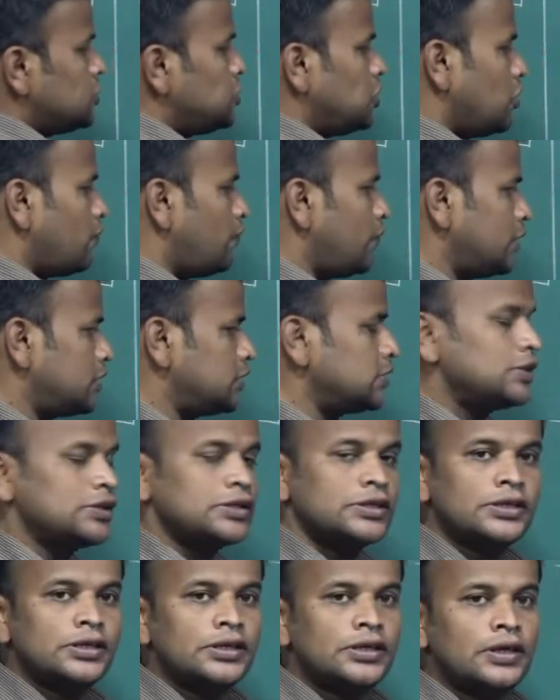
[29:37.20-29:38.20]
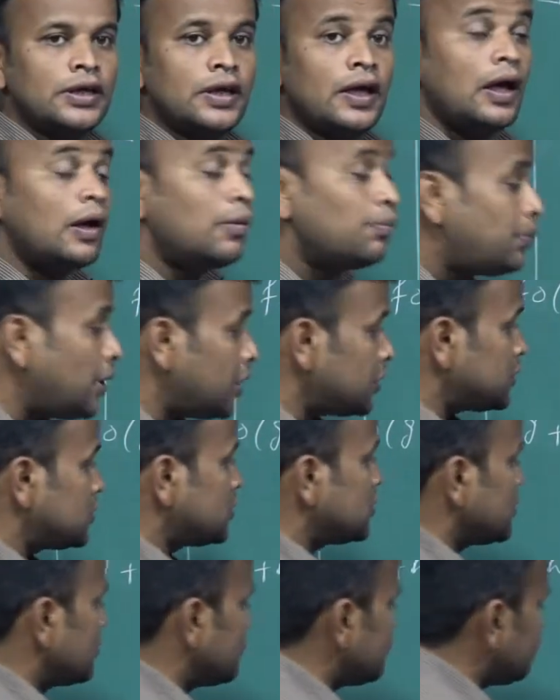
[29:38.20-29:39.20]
g of x plus